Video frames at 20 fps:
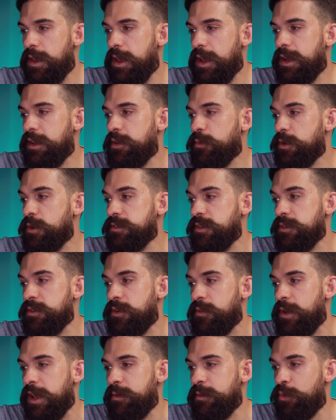And I want to
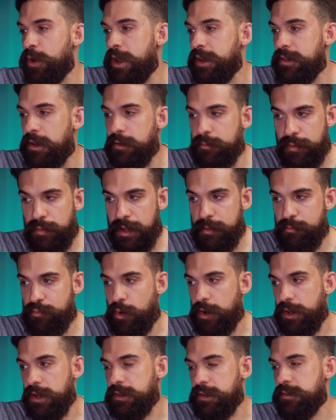create a breakdown by
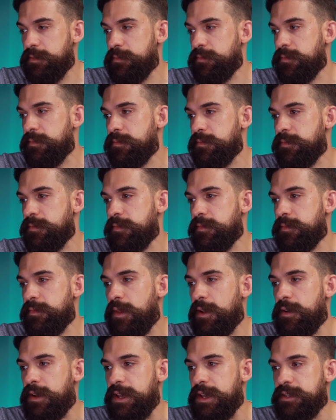product.
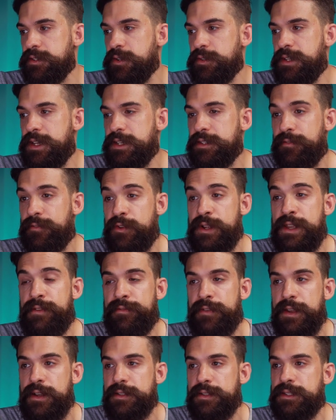Okay, so these three
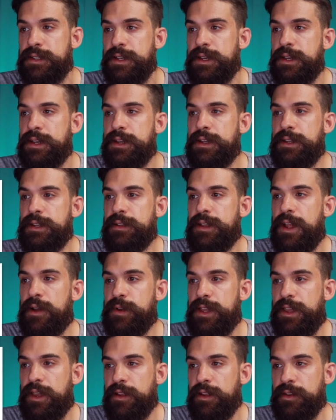fields. Now
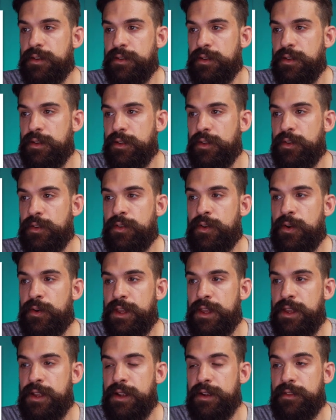we can go
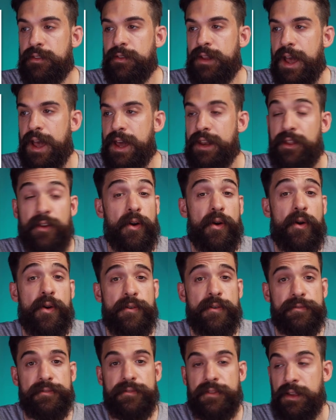here to the header
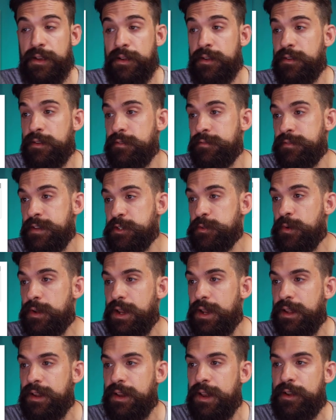of the
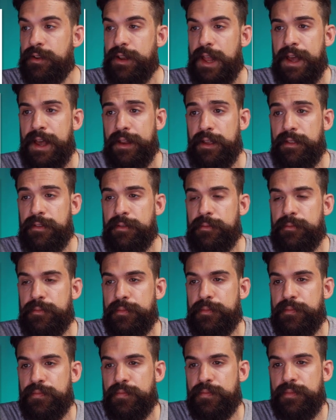visual and click on edit.
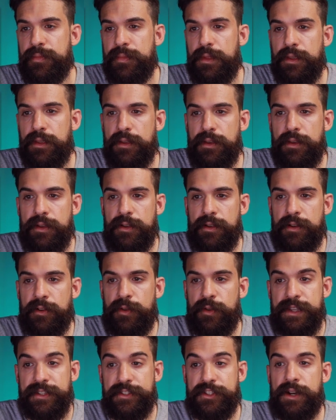
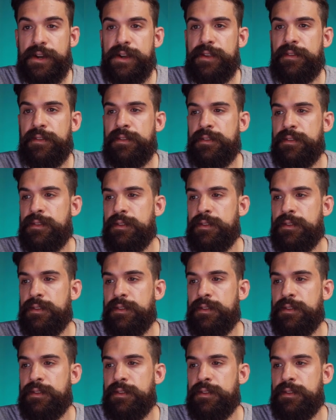Create chart.